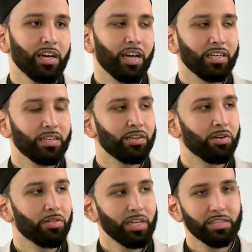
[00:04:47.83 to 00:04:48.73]
and, you
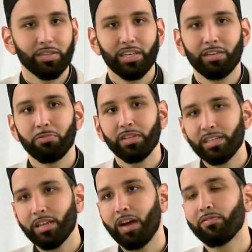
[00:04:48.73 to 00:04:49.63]
know, things are getting really
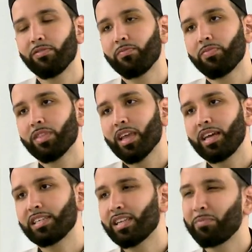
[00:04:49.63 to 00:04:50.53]
tough.
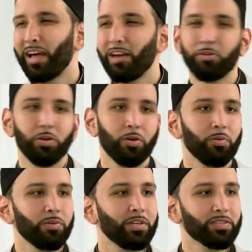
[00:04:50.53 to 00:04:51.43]
And he said, but I don't
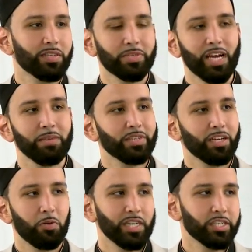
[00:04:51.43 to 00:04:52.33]
know, you know, sometimes I
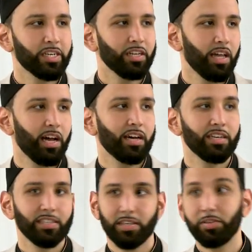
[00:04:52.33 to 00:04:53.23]
question Allah. And
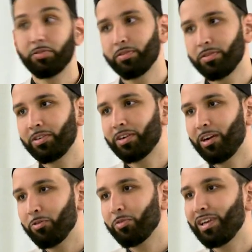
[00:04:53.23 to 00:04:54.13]
I said, oh, you know,
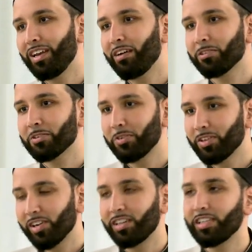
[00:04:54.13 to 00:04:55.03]
a'udhu billah, what's
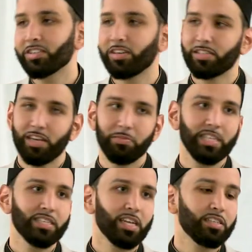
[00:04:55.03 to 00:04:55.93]
going on? And he starts telling me,
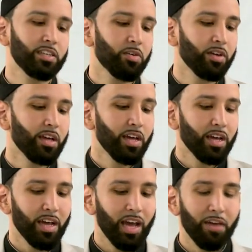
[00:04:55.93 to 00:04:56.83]
he says, you know,
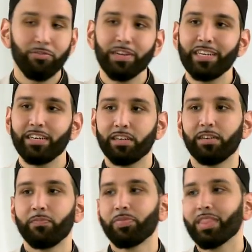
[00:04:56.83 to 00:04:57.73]
Every
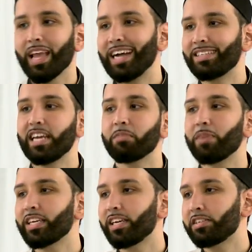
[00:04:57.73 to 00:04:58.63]
year, I take
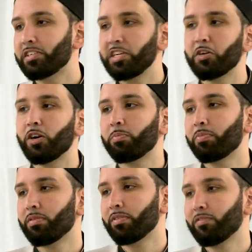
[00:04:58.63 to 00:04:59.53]
my kids to
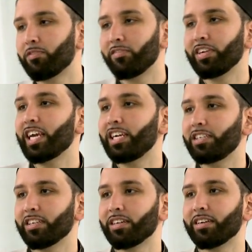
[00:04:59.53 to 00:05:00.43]
Europe for a
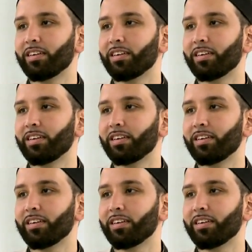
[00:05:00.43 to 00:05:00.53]
vacation.